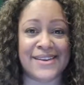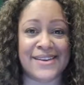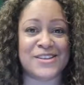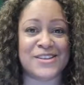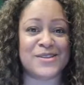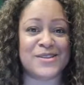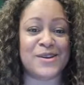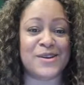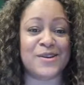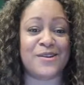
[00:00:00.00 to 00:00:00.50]
And
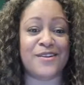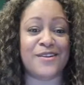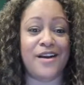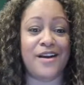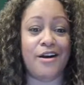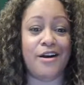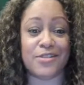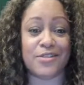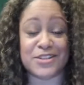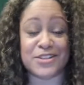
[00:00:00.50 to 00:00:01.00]
so you're
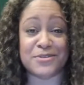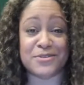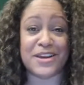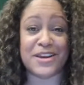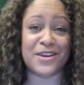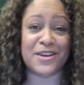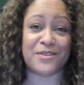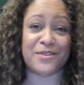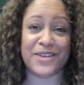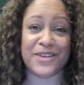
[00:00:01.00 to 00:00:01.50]

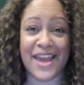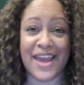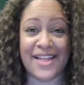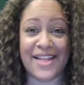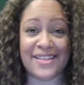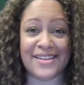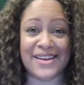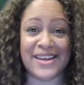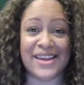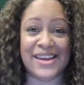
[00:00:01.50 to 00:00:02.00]
altering your
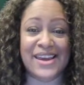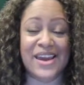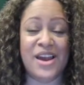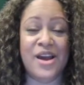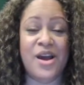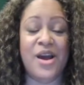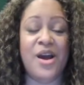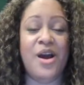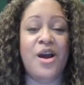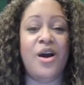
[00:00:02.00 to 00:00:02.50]
reality,
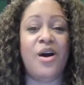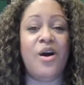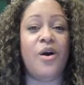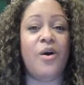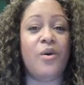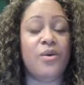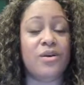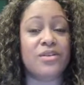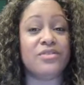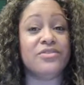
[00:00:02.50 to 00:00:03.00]

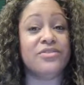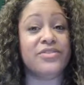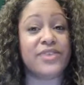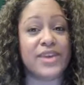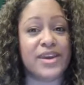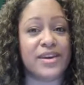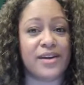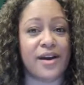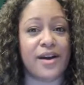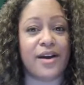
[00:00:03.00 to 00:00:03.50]
or
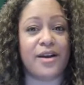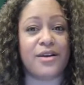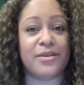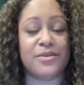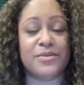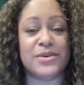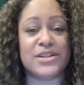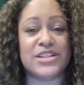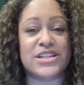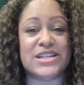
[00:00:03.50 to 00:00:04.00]
VR,
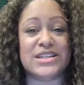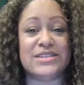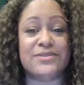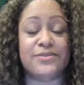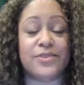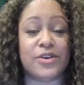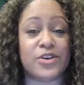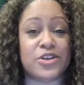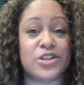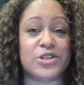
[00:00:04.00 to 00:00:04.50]
which is
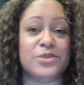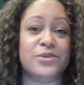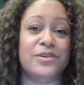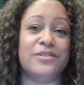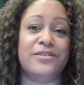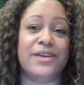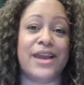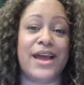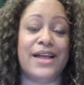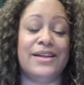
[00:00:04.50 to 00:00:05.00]

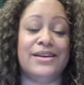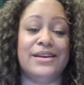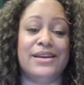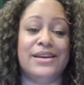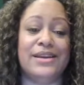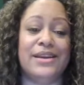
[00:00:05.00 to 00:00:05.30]
virtual reality.